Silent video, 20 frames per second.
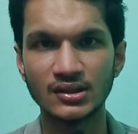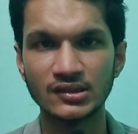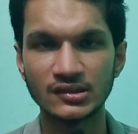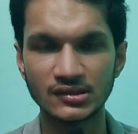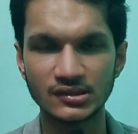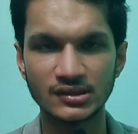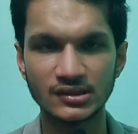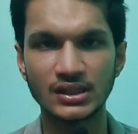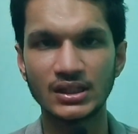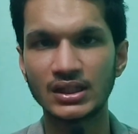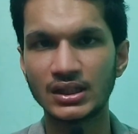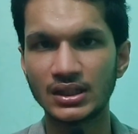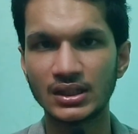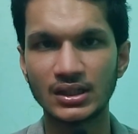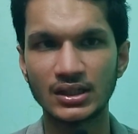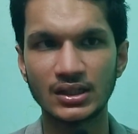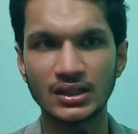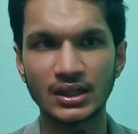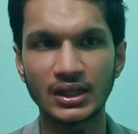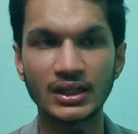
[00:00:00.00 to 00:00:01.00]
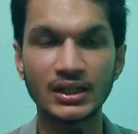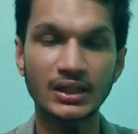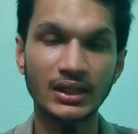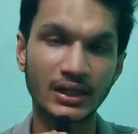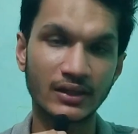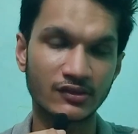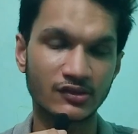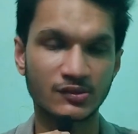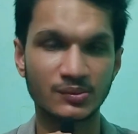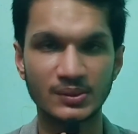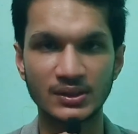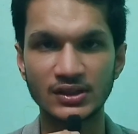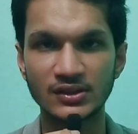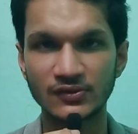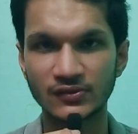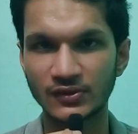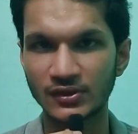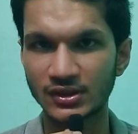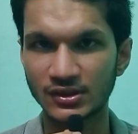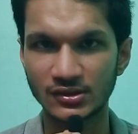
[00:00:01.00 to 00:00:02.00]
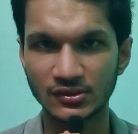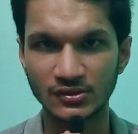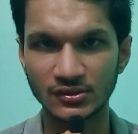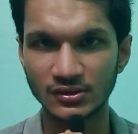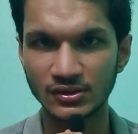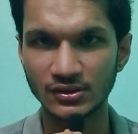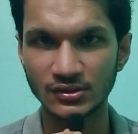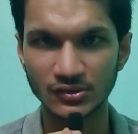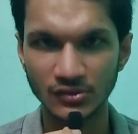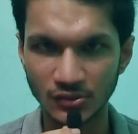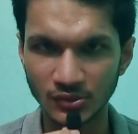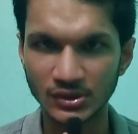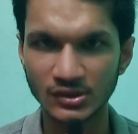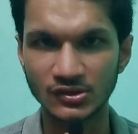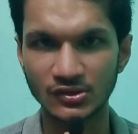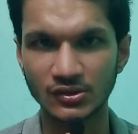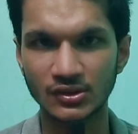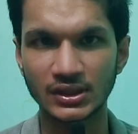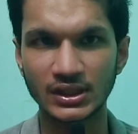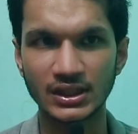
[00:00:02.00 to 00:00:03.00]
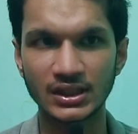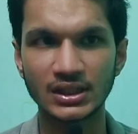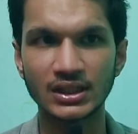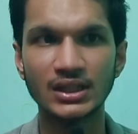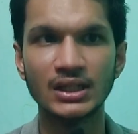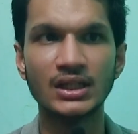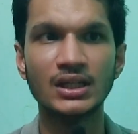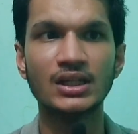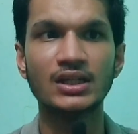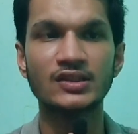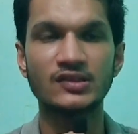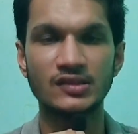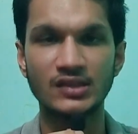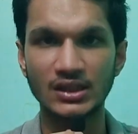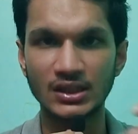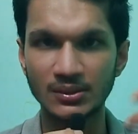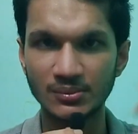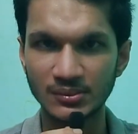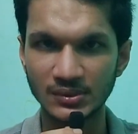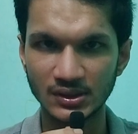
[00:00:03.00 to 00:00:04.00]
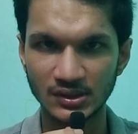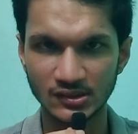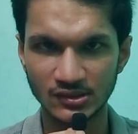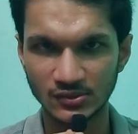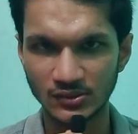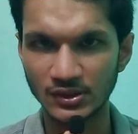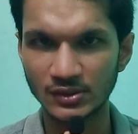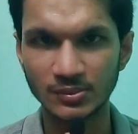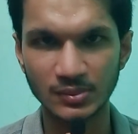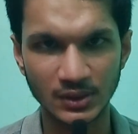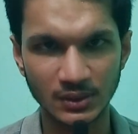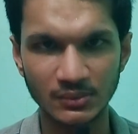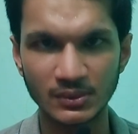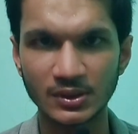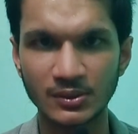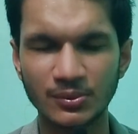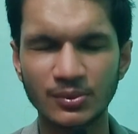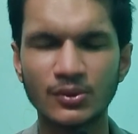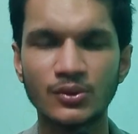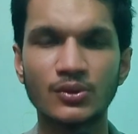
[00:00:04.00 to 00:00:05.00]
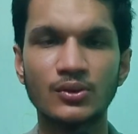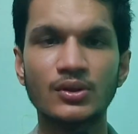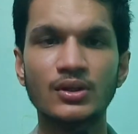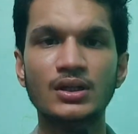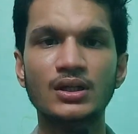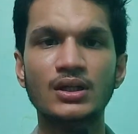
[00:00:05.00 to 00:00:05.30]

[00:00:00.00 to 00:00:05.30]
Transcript: still I didn't have space for it to install that. Same is with Premiere Pro.